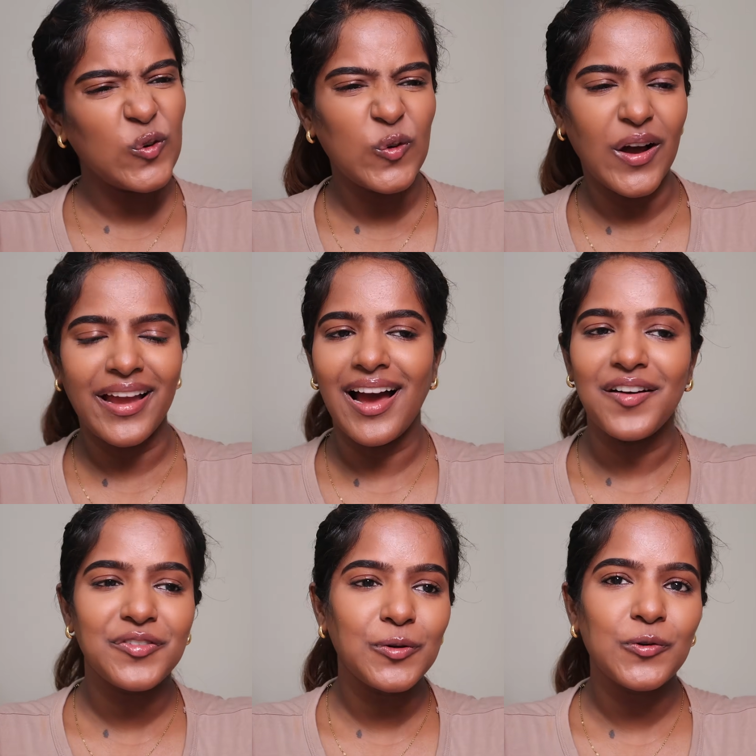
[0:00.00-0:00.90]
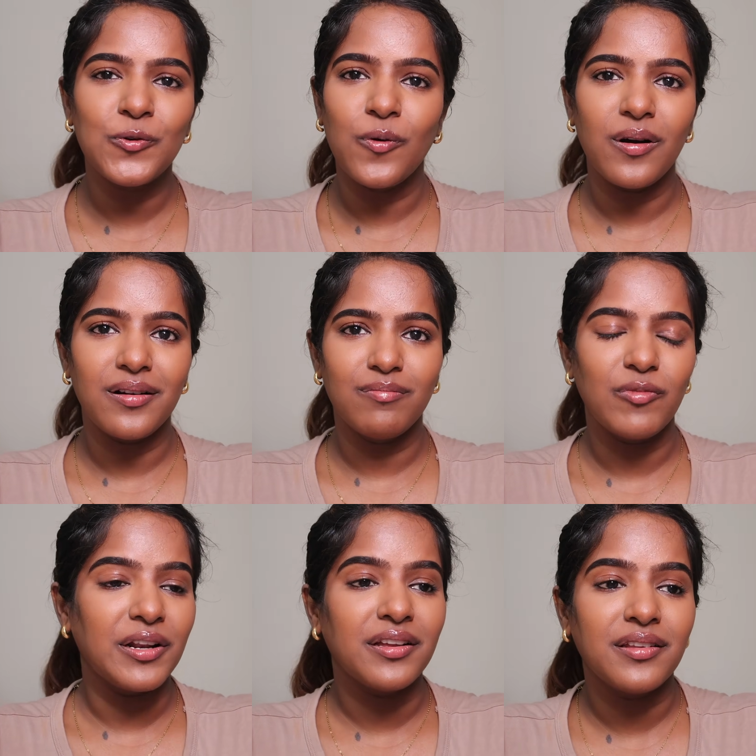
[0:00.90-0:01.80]
know. I have to do
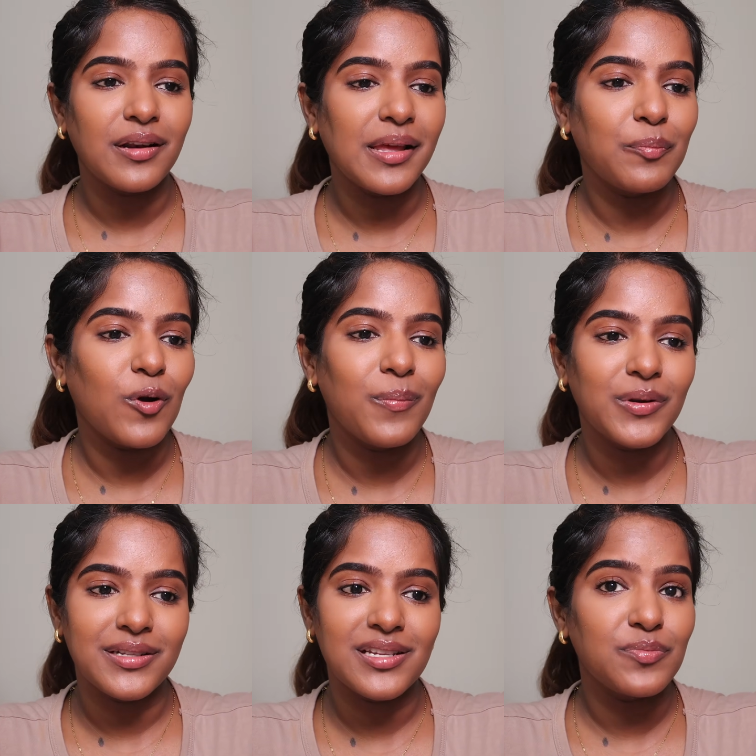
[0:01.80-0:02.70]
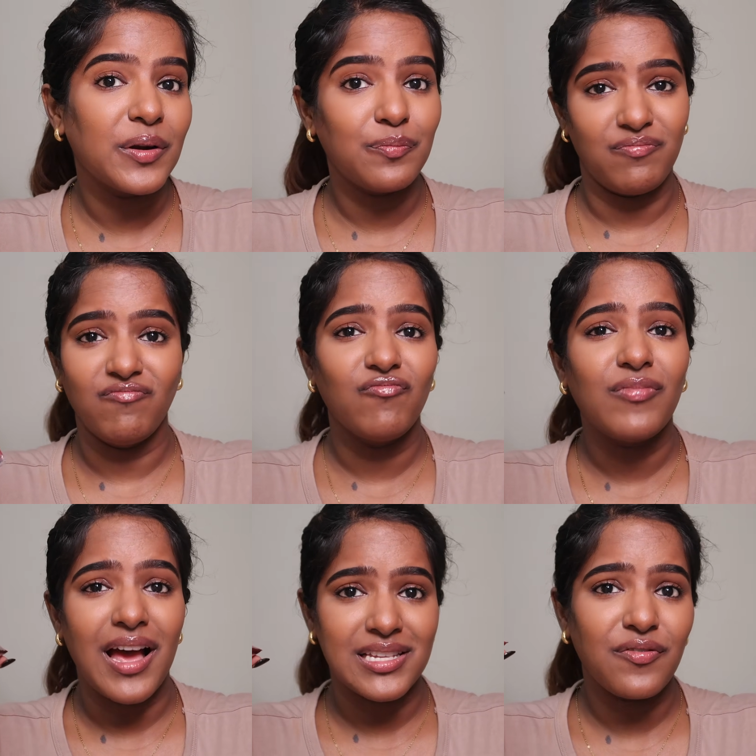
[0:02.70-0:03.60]
one other like proper research. But
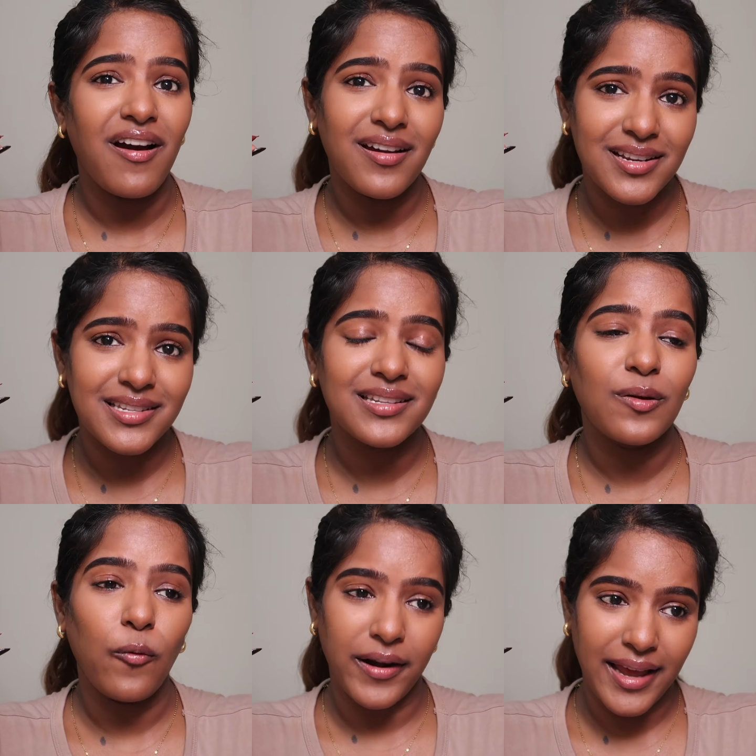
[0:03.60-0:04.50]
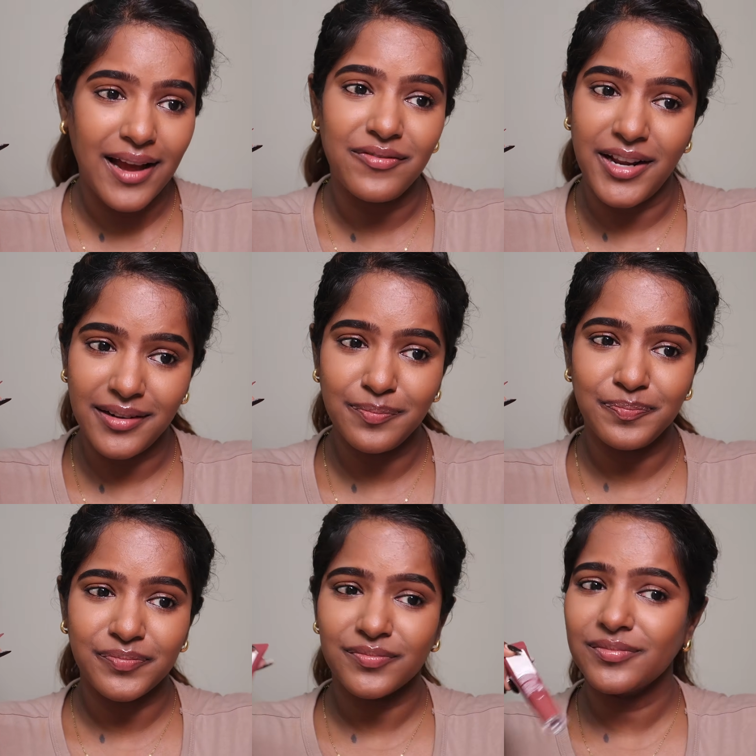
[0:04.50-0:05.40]
as far as what I have done,
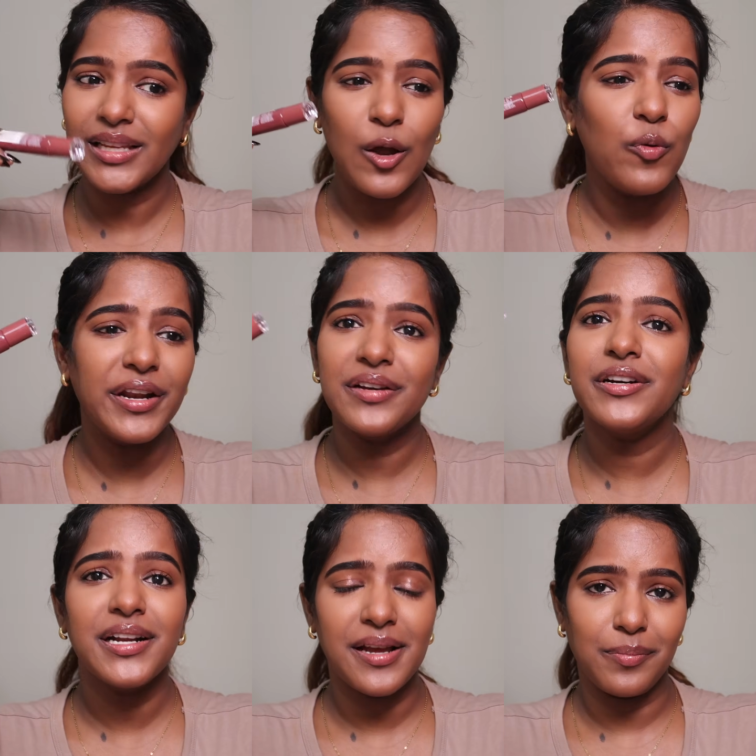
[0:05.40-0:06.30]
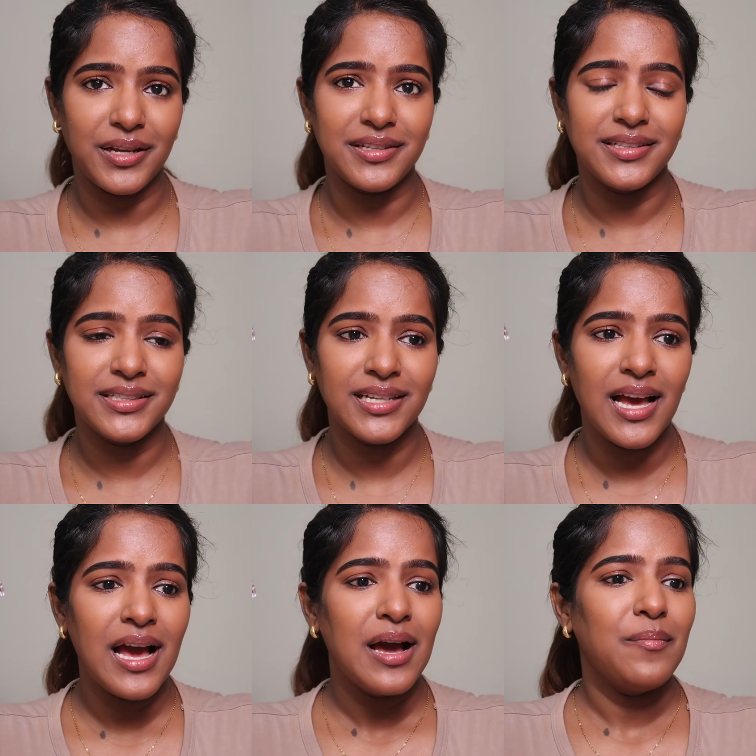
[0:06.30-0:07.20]
whenever I apply this,
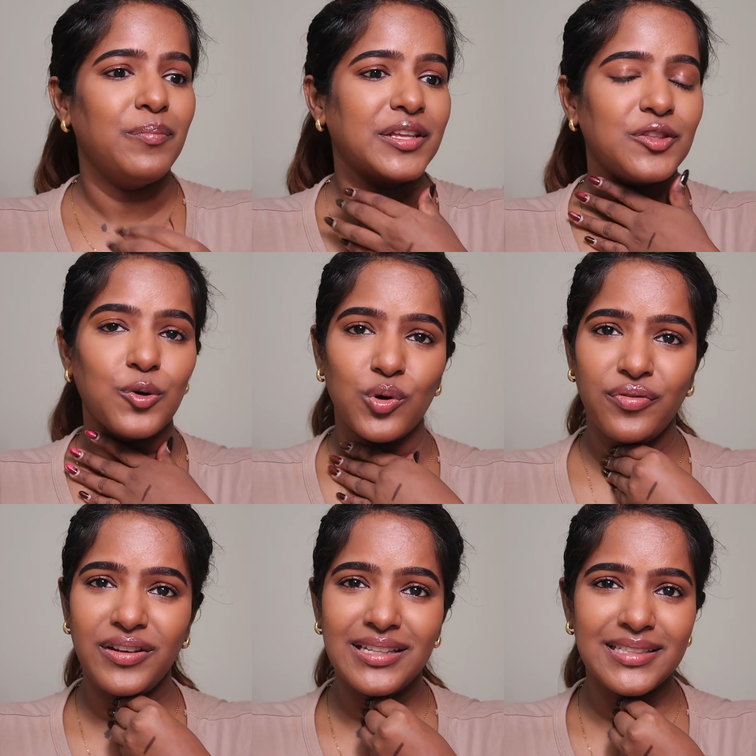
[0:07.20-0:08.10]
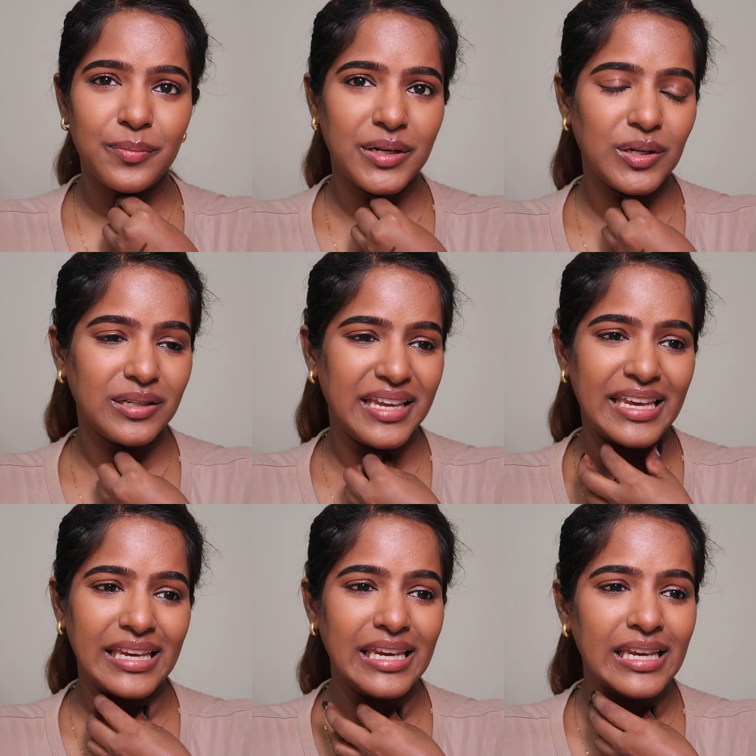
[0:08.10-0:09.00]
my throat feels a bit
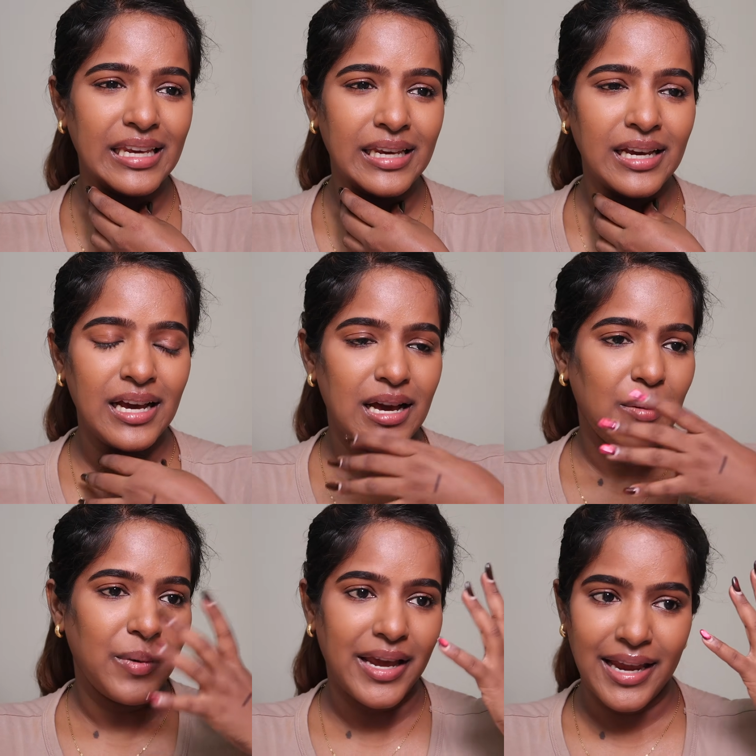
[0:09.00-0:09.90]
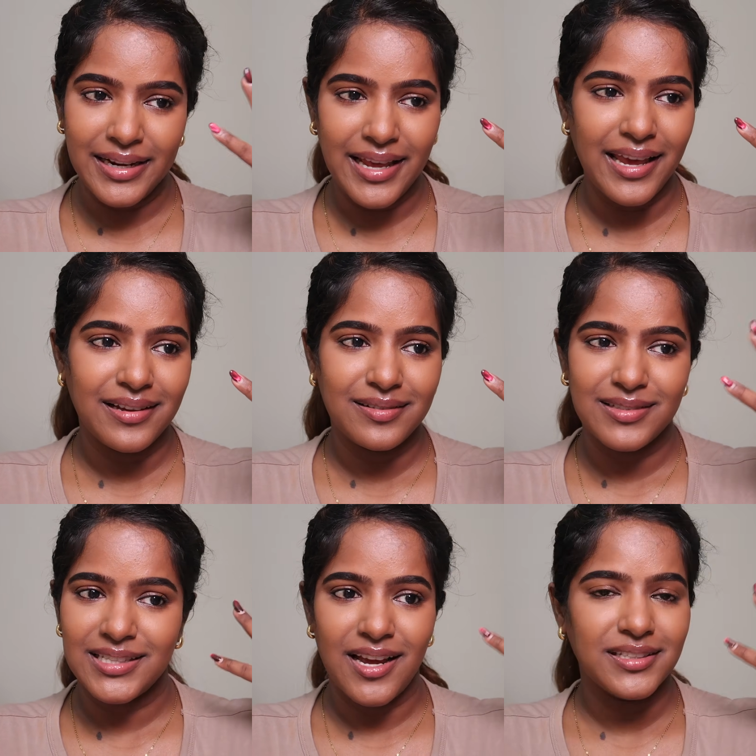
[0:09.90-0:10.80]
icky, my head
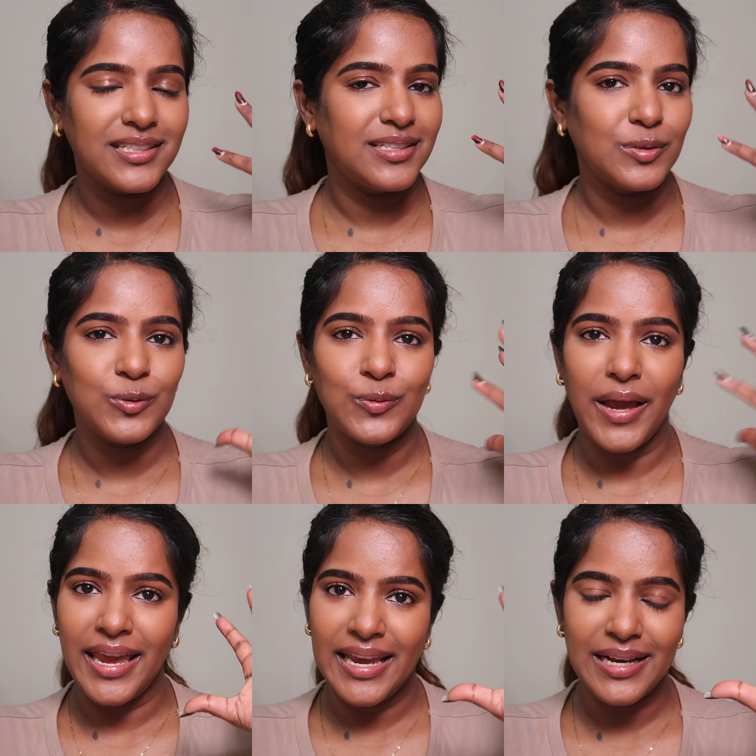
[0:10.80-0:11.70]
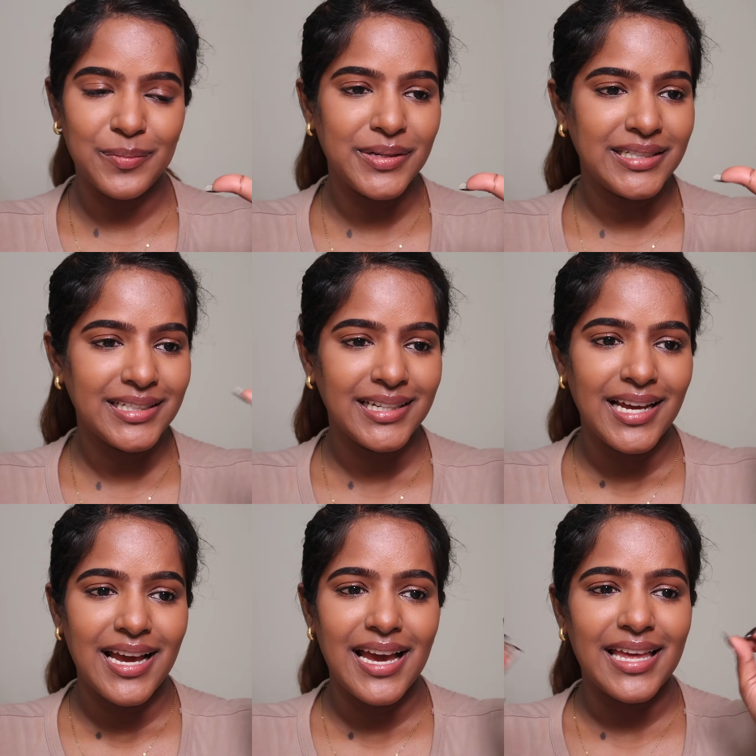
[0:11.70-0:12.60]
starts to ache a bit,
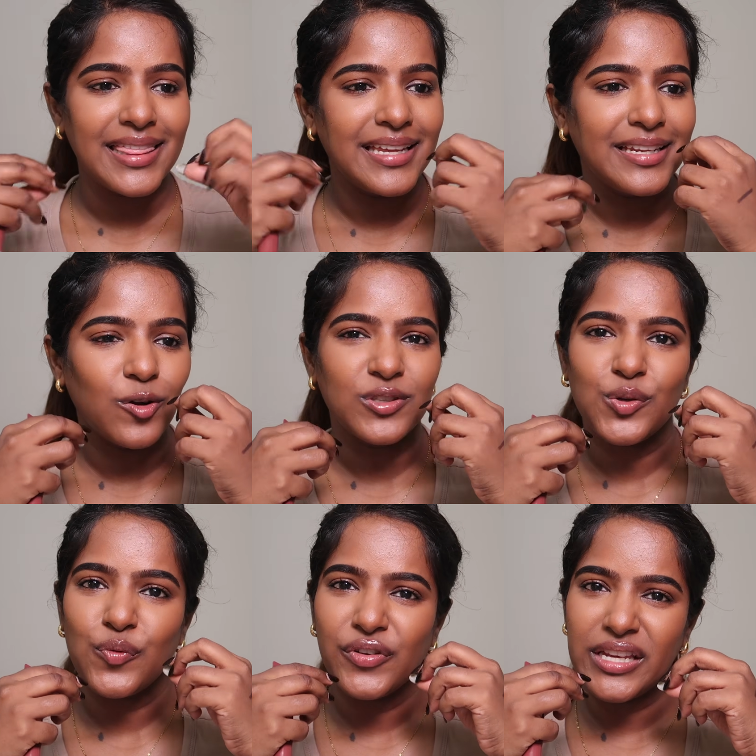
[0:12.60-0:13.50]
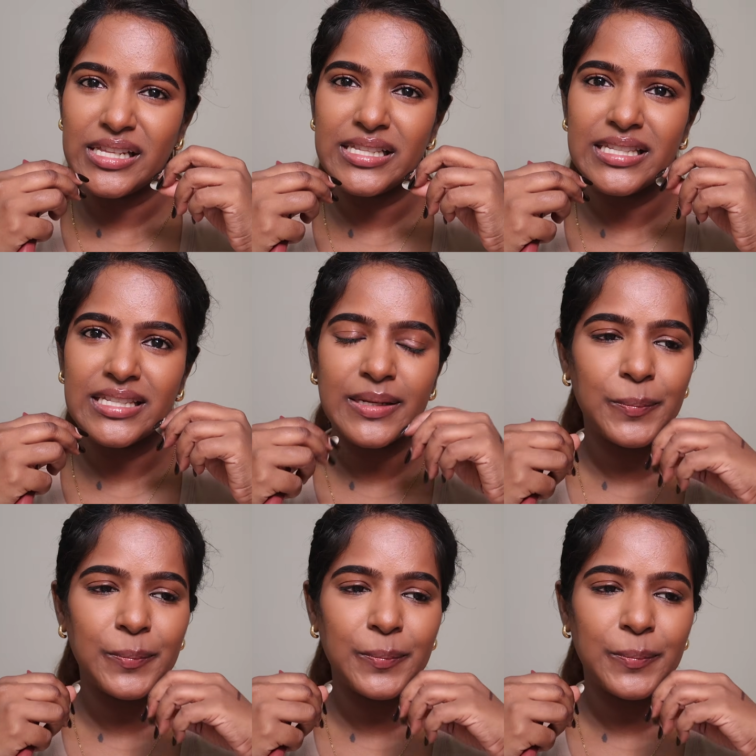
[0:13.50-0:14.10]
and then it also feels